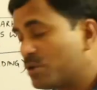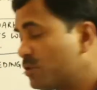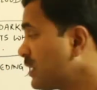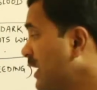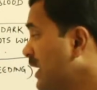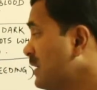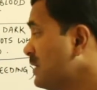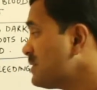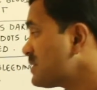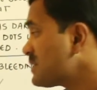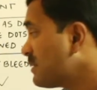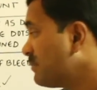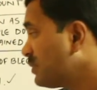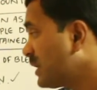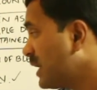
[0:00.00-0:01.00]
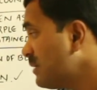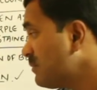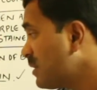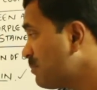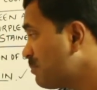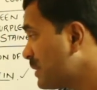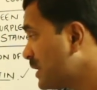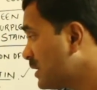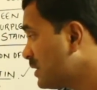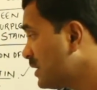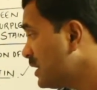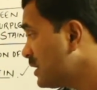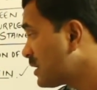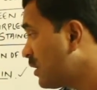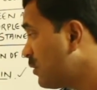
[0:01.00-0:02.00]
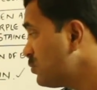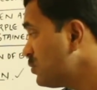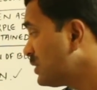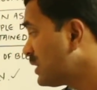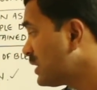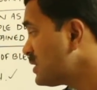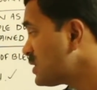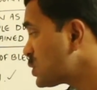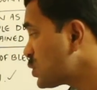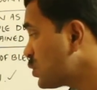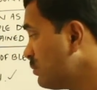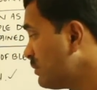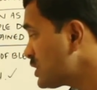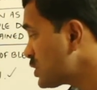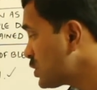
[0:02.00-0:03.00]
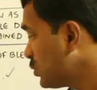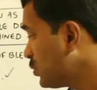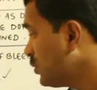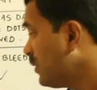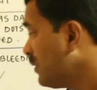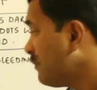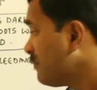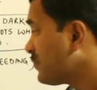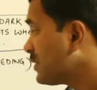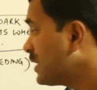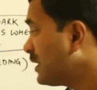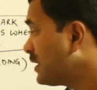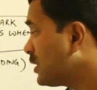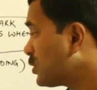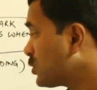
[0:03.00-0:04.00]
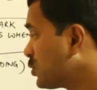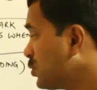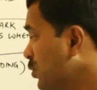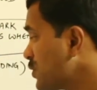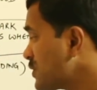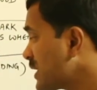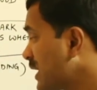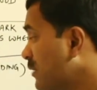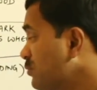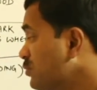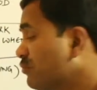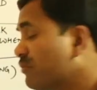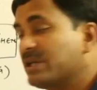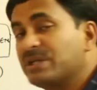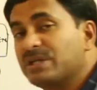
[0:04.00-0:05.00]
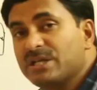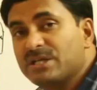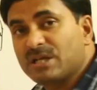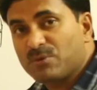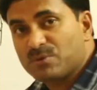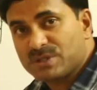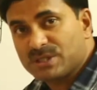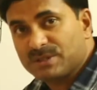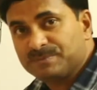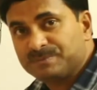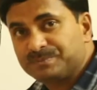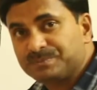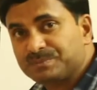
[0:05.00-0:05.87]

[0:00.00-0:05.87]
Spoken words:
Okay, sometimes the platelet count is so much low that it goes around 20,000.